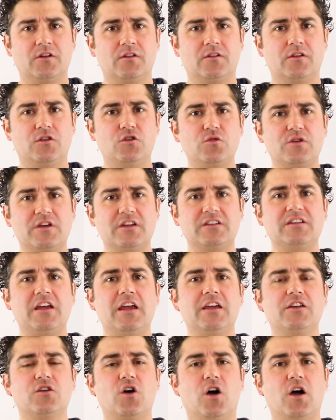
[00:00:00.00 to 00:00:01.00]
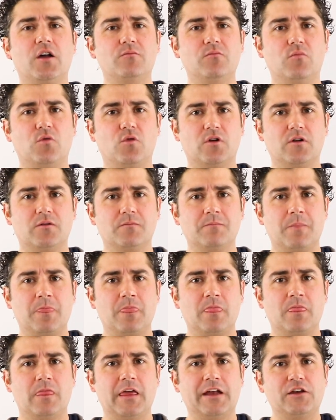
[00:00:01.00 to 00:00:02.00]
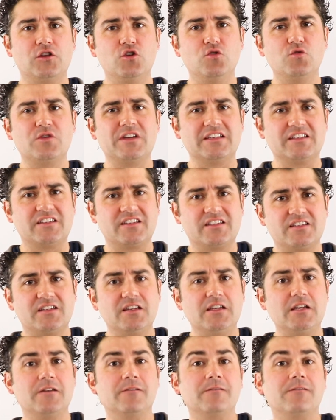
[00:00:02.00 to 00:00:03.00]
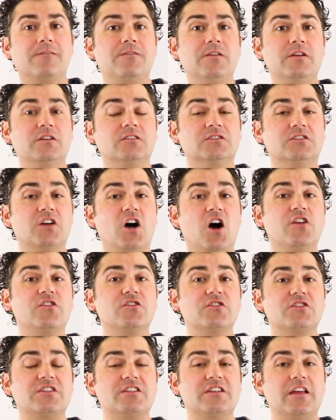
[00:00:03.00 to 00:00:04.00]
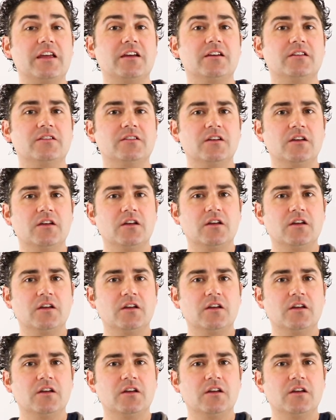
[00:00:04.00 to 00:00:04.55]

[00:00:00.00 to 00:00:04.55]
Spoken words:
that you can take on more, that you can see and feel and understand